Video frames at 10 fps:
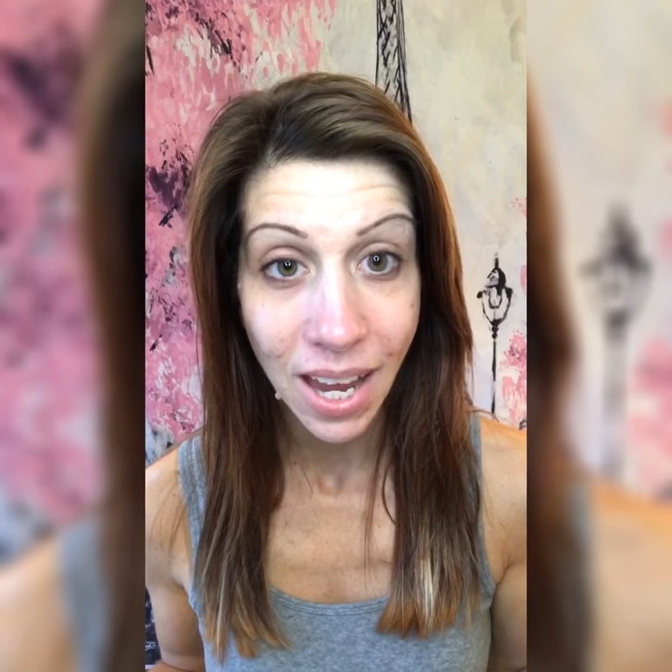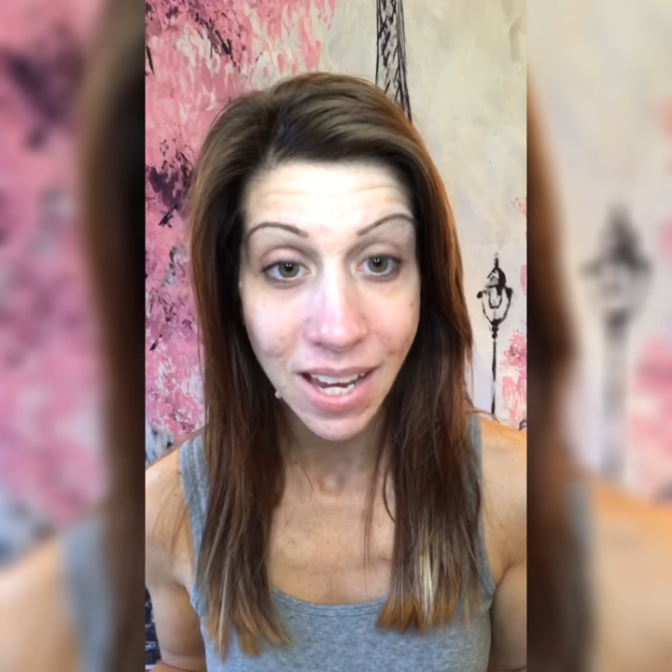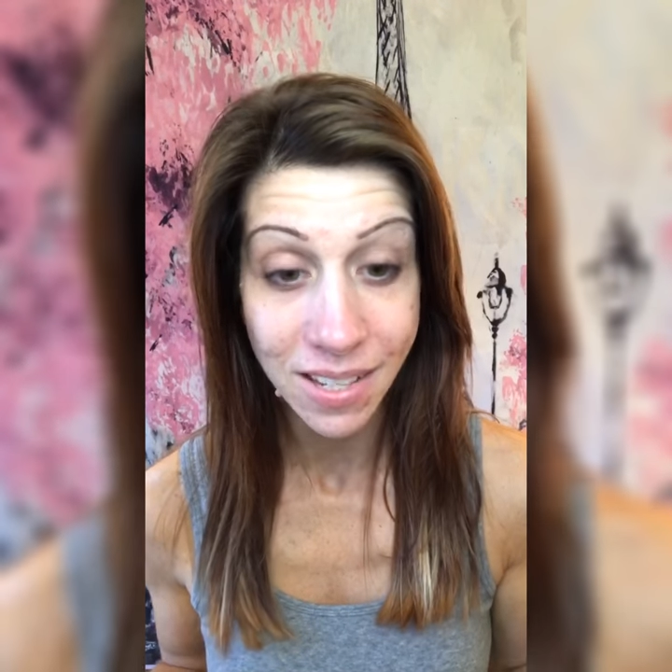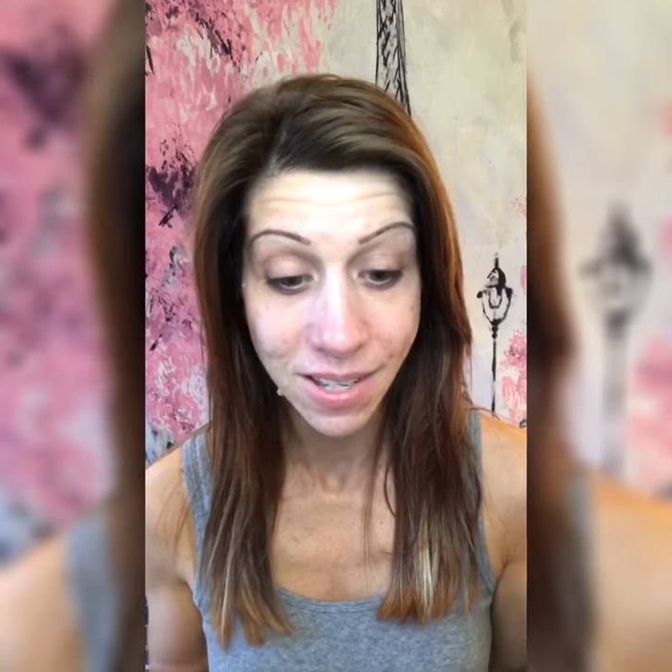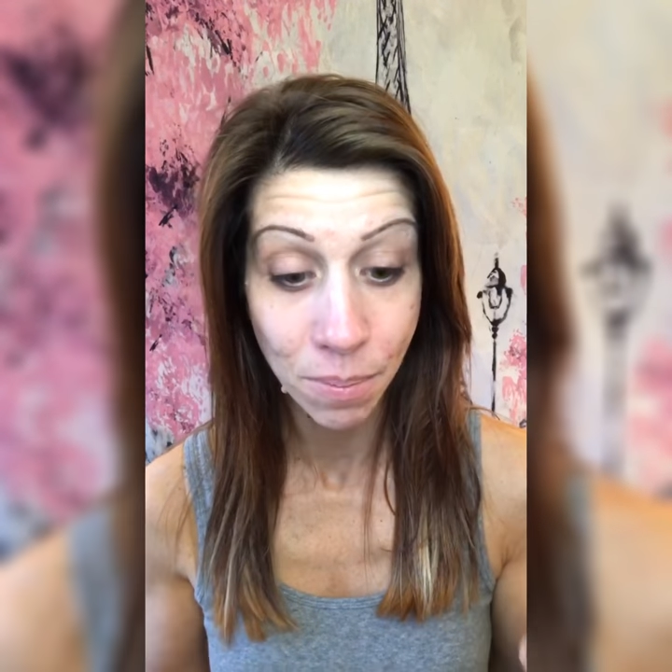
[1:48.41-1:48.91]

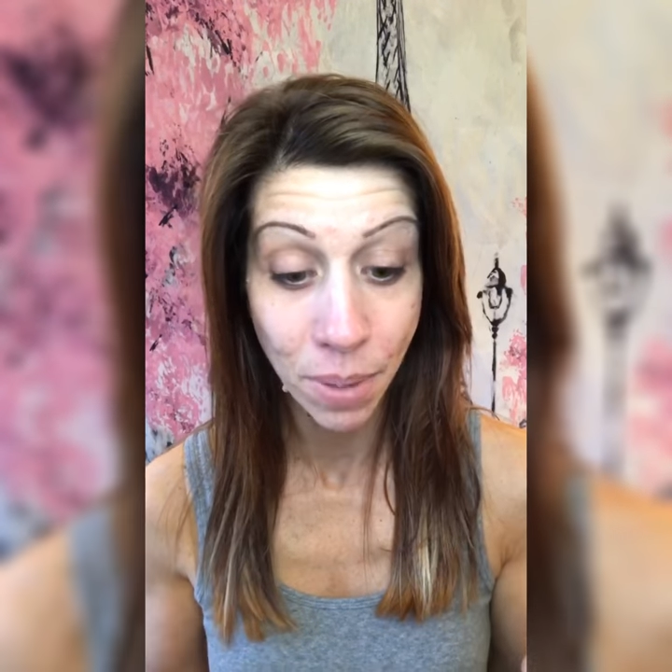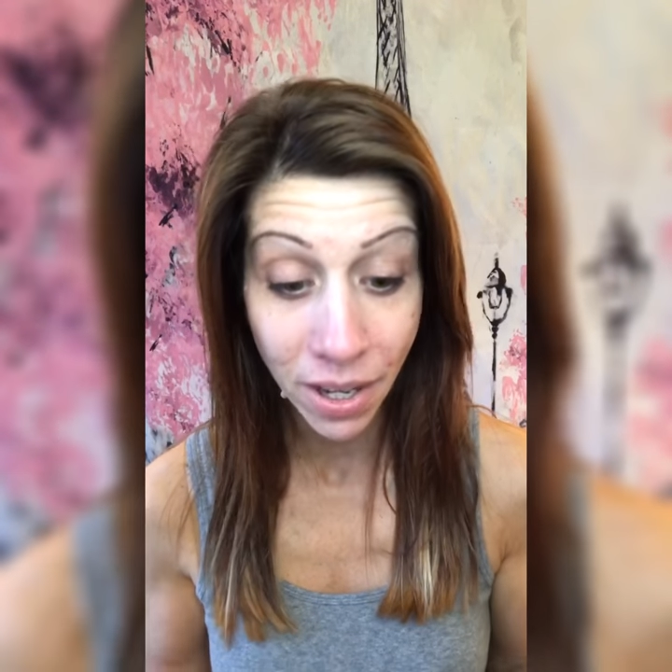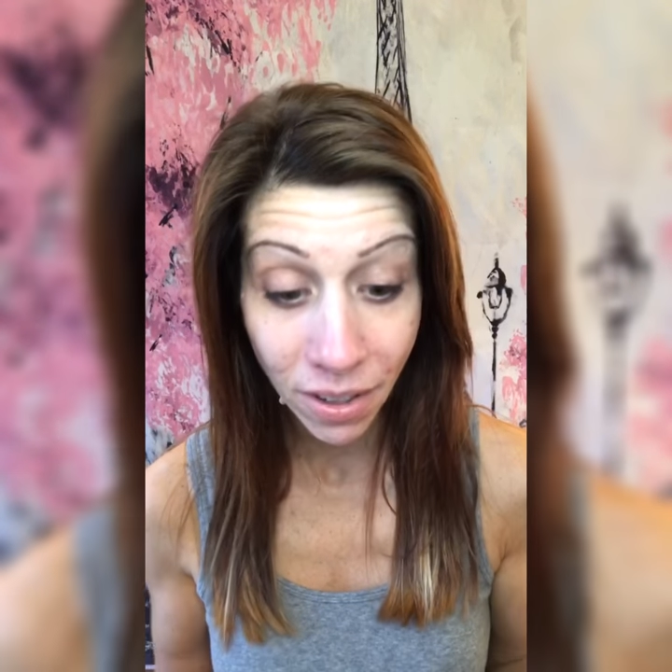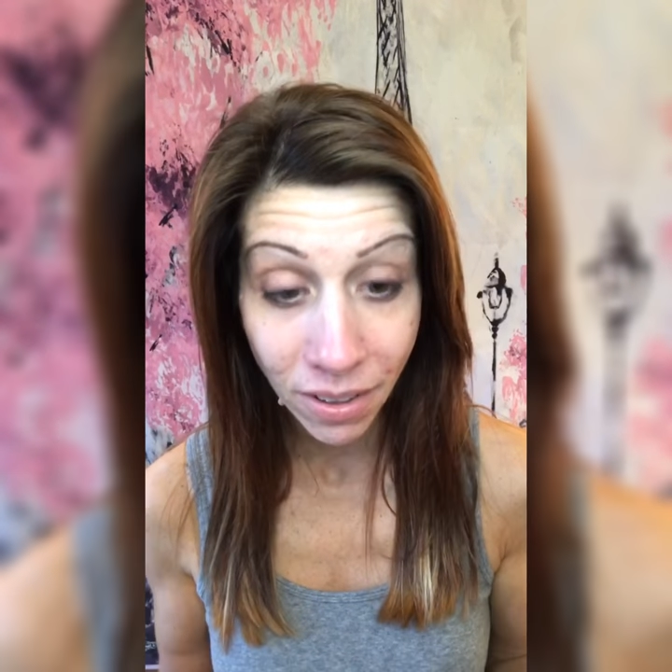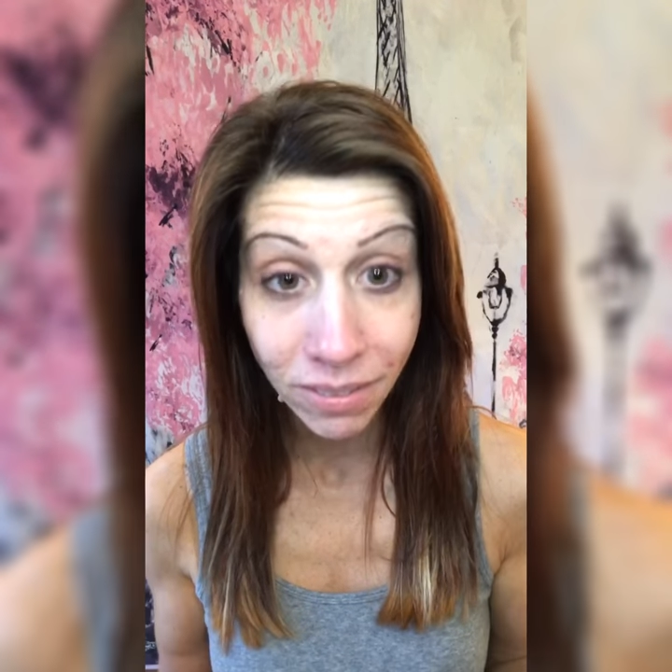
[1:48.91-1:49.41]
Is it
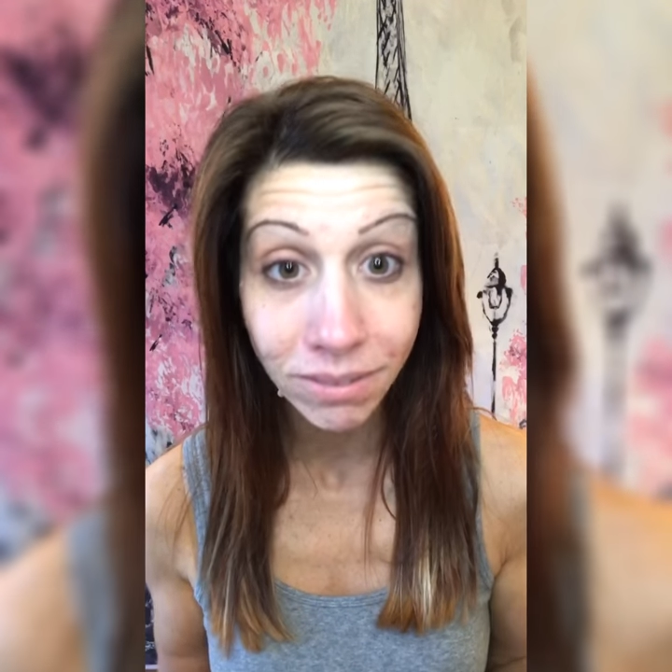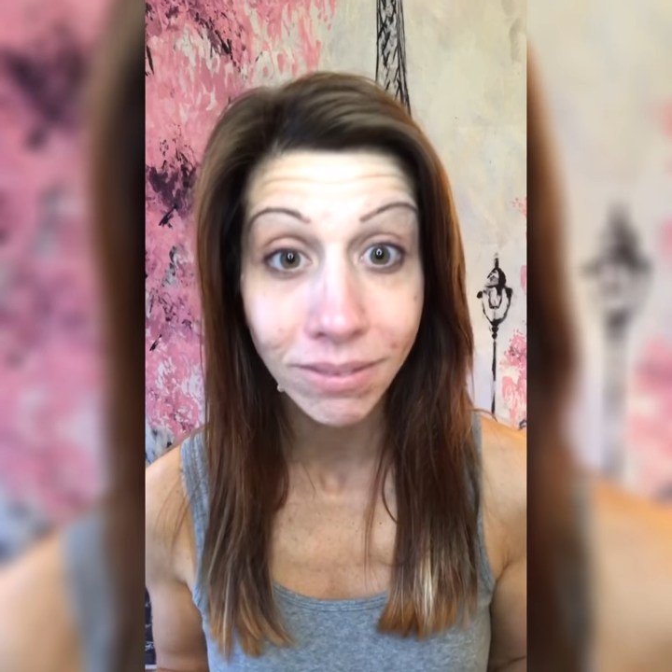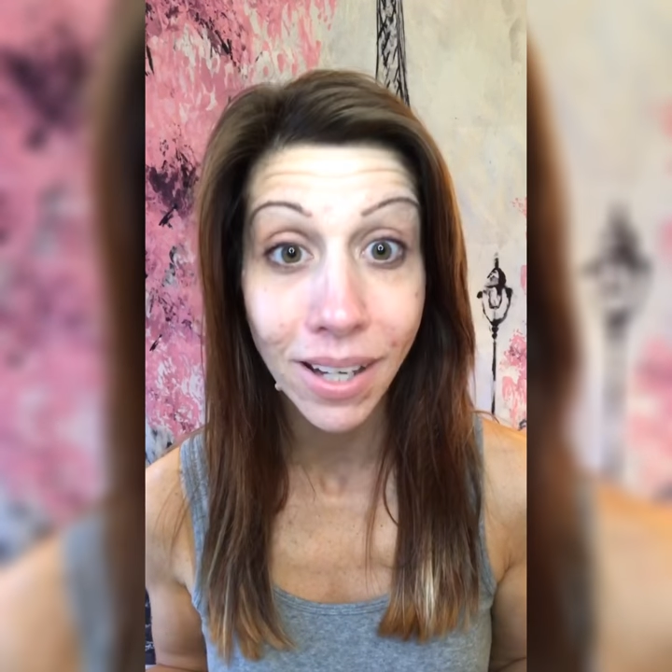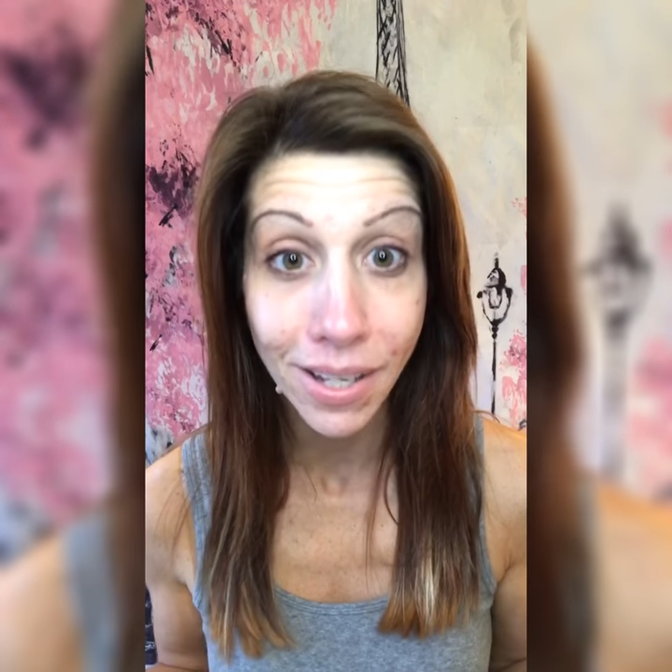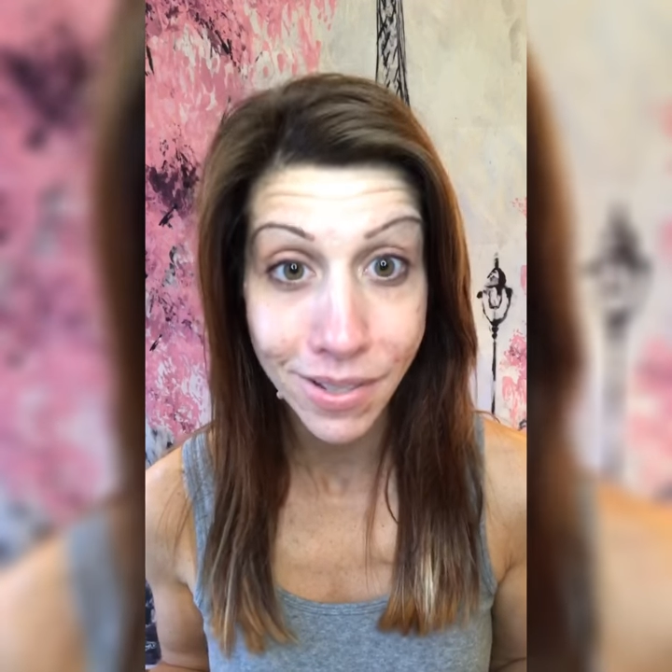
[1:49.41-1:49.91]
better?
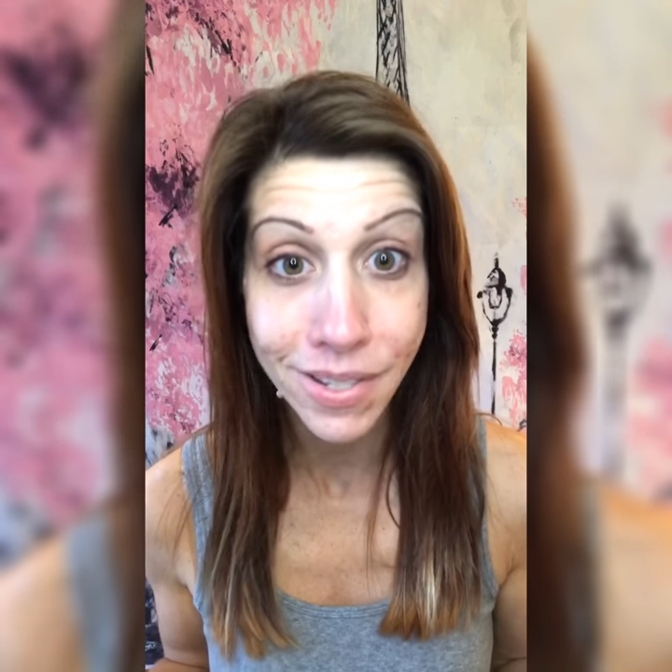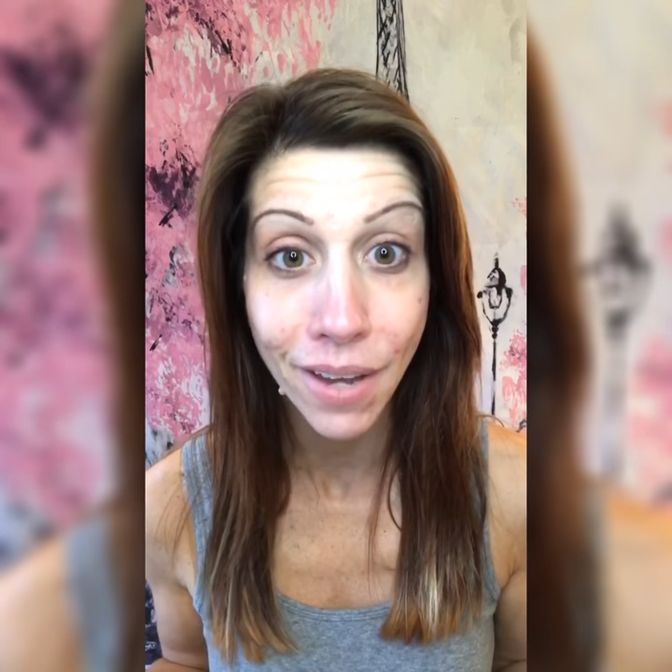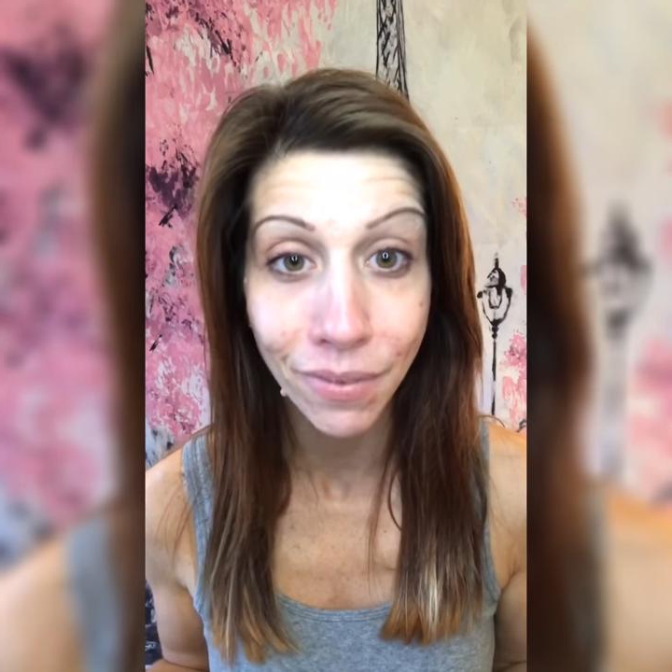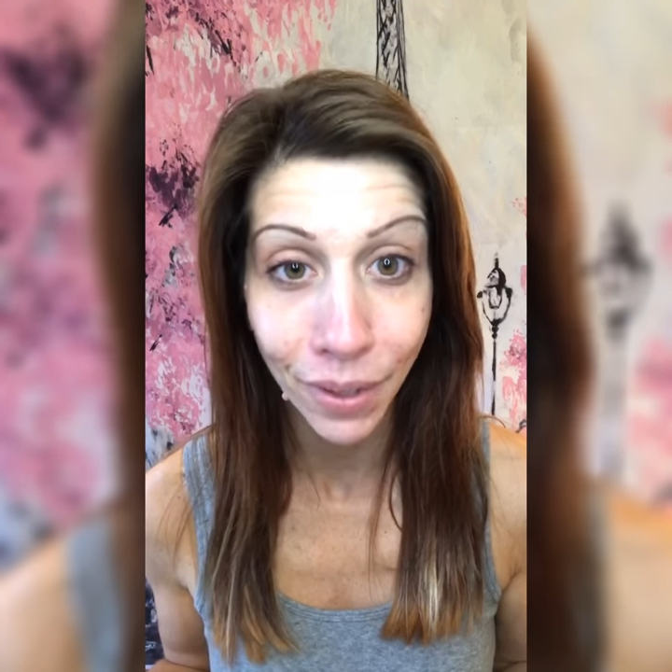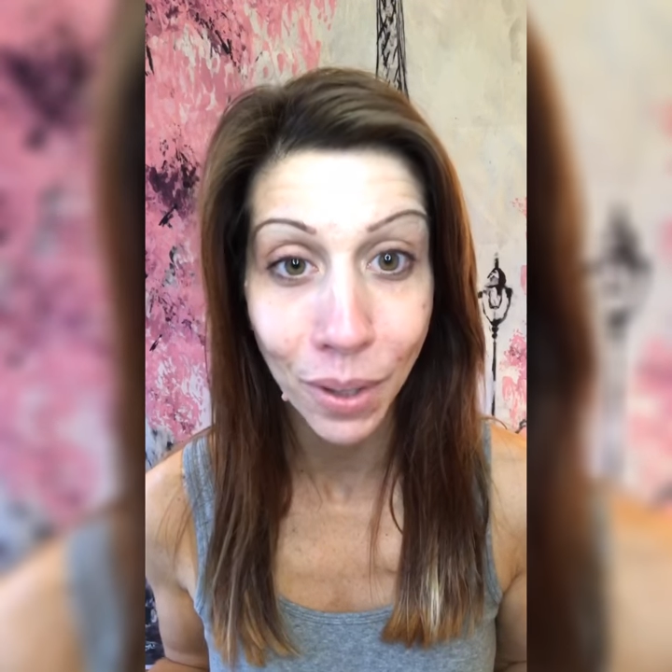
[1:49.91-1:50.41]
It's
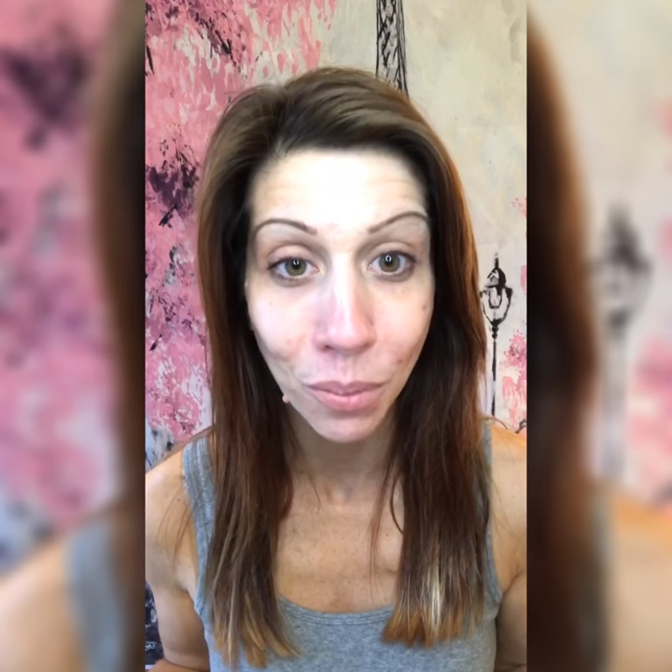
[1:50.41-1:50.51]
definitely